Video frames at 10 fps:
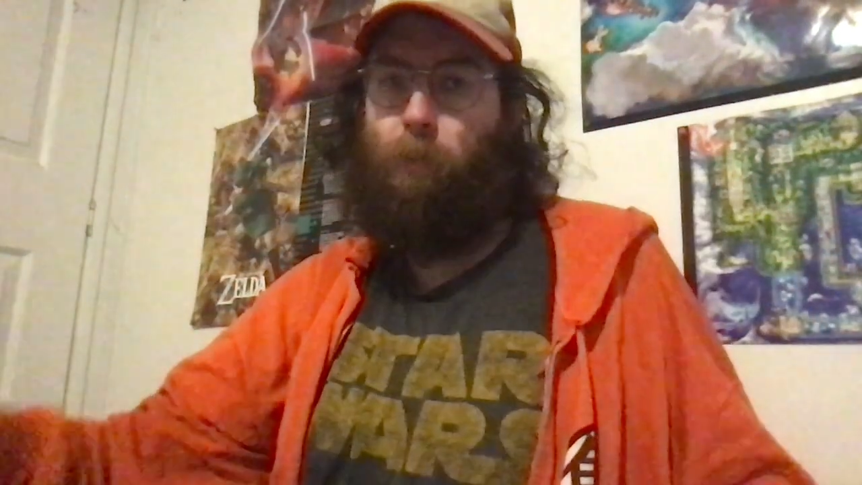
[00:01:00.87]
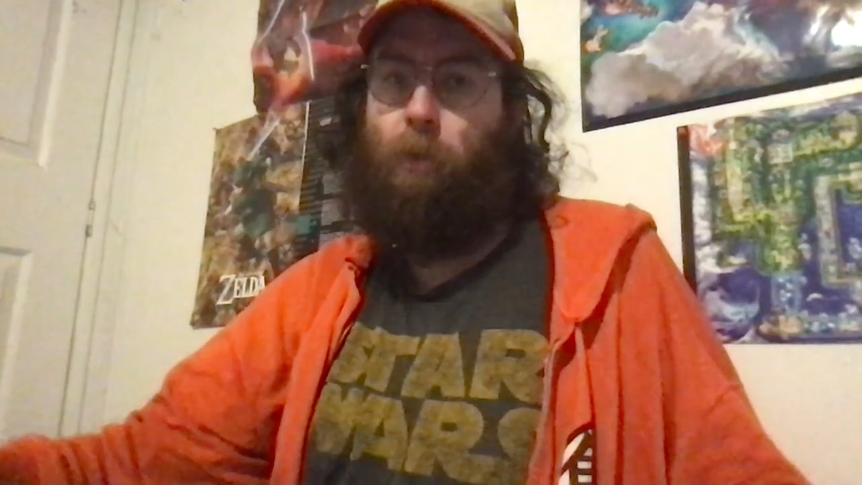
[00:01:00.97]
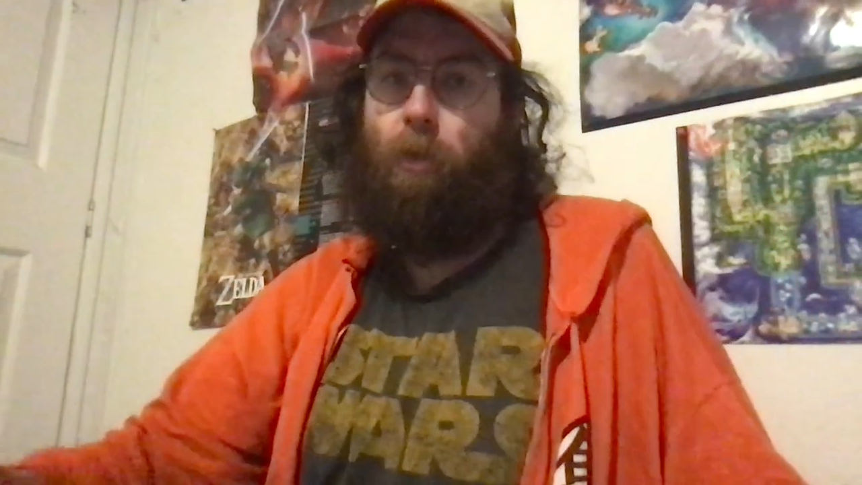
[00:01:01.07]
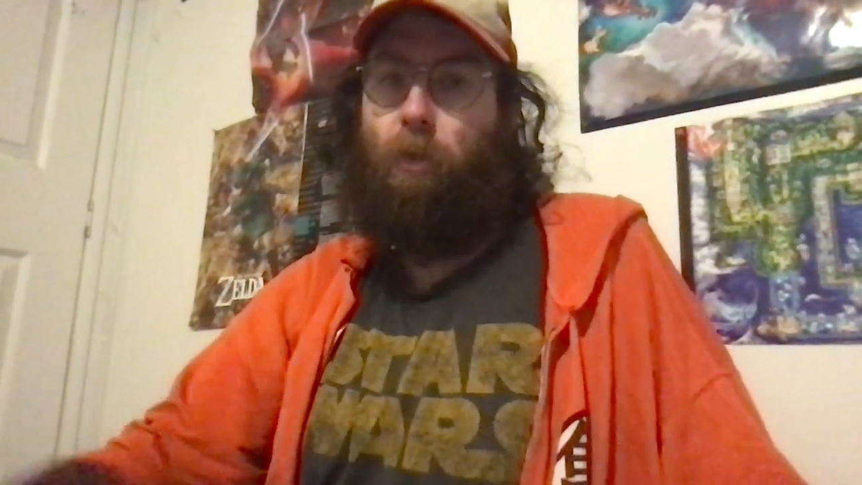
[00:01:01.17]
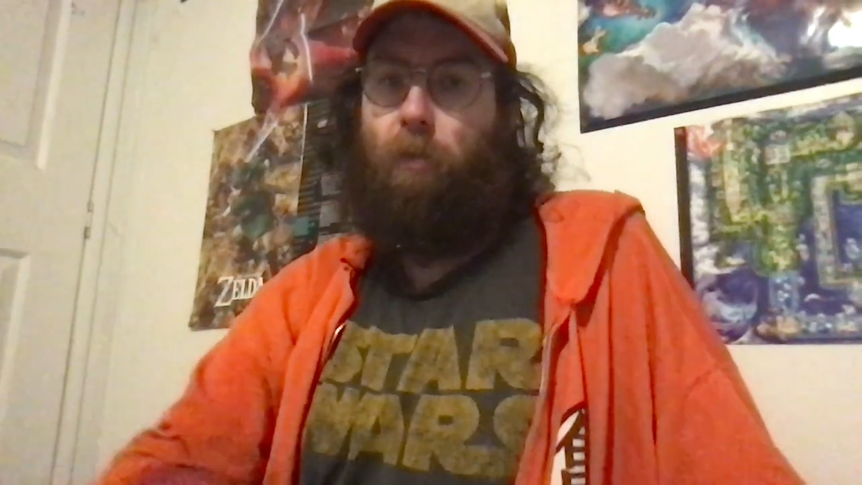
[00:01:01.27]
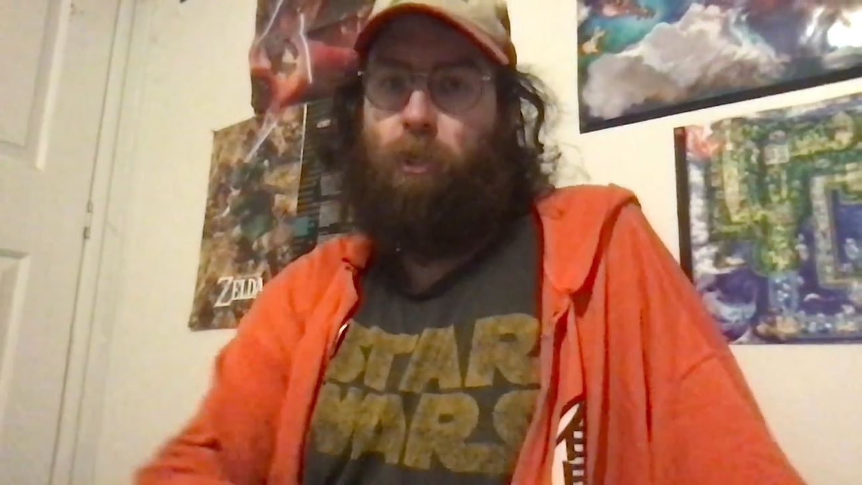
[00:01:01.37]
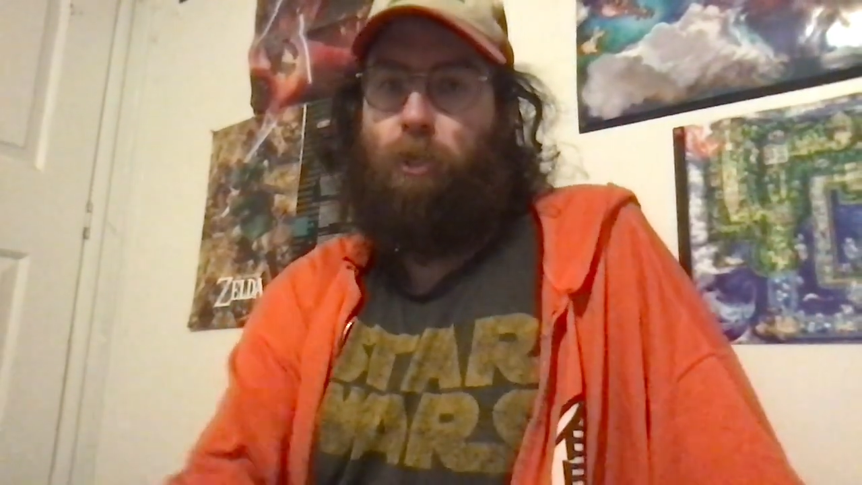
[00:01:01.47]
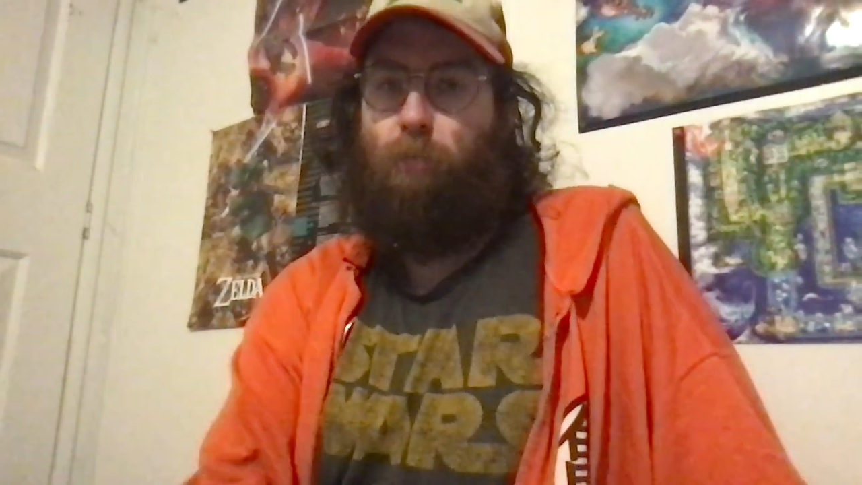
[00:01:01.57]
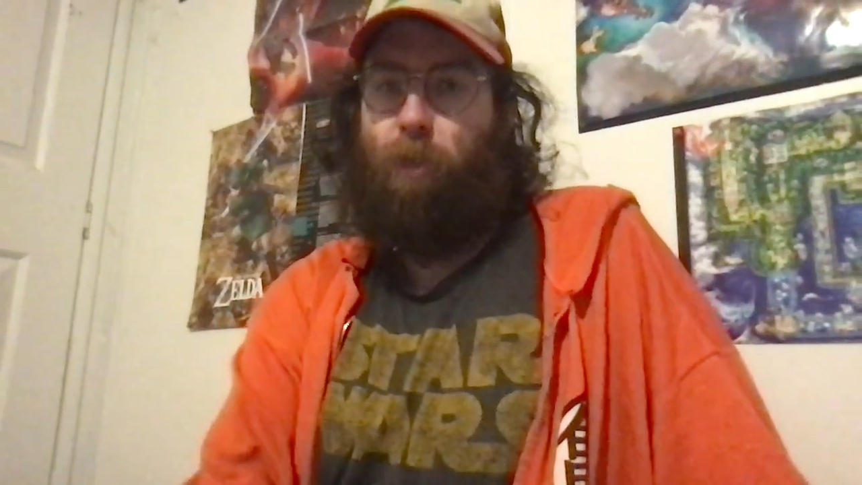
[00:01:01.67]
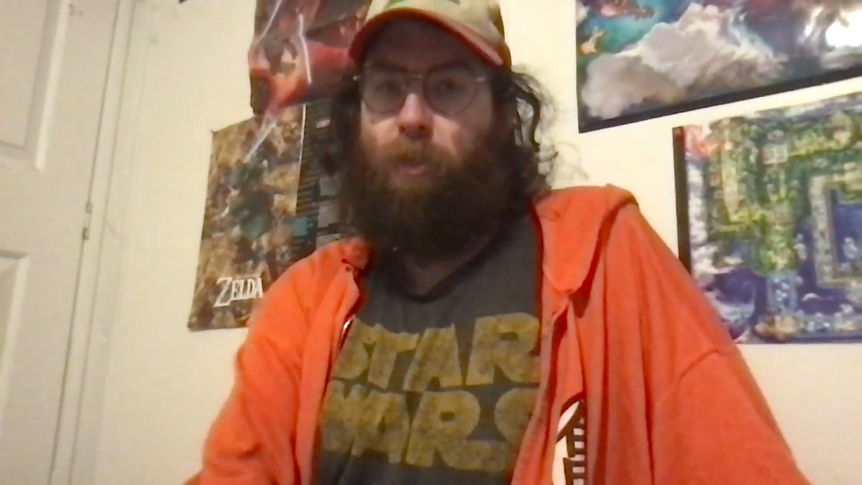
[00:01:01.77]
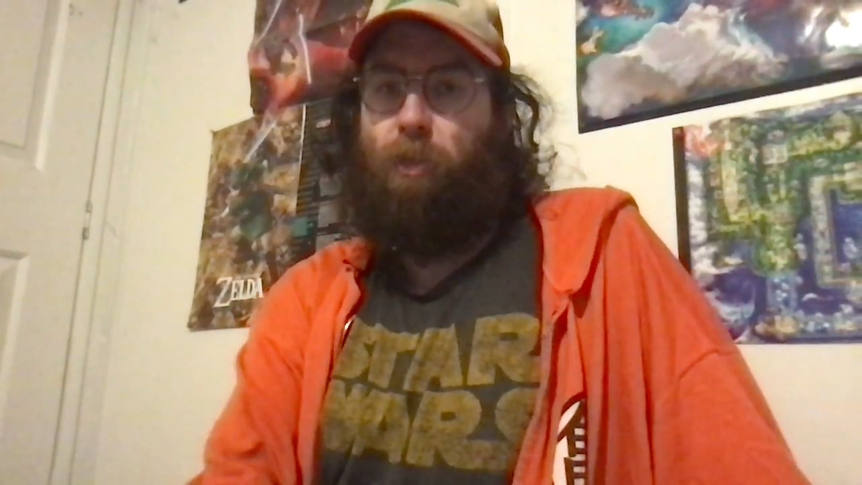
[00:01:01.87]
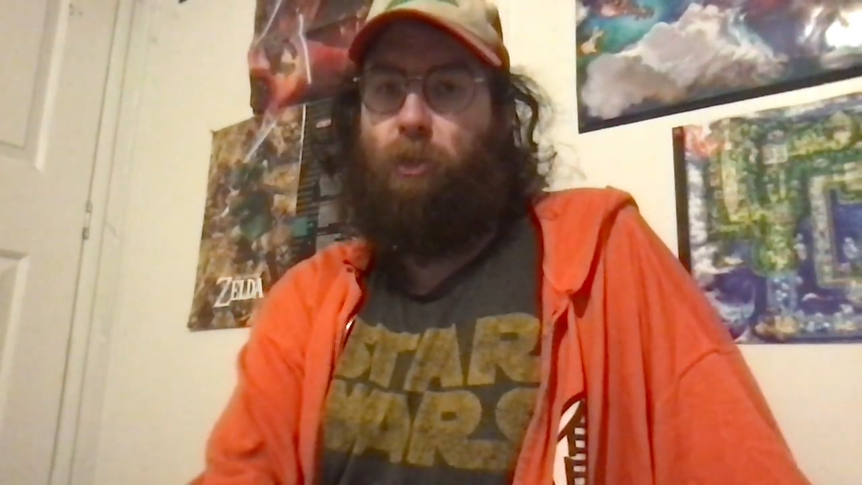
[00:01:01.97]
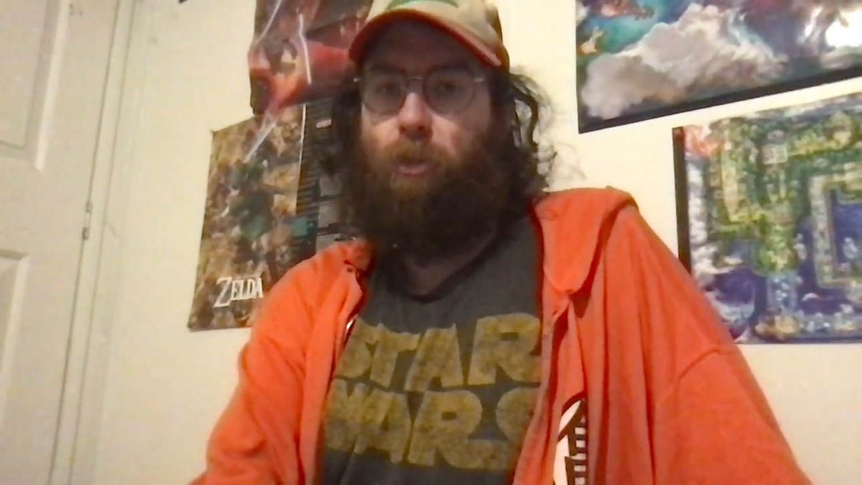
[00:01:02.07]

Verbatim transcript: which explains how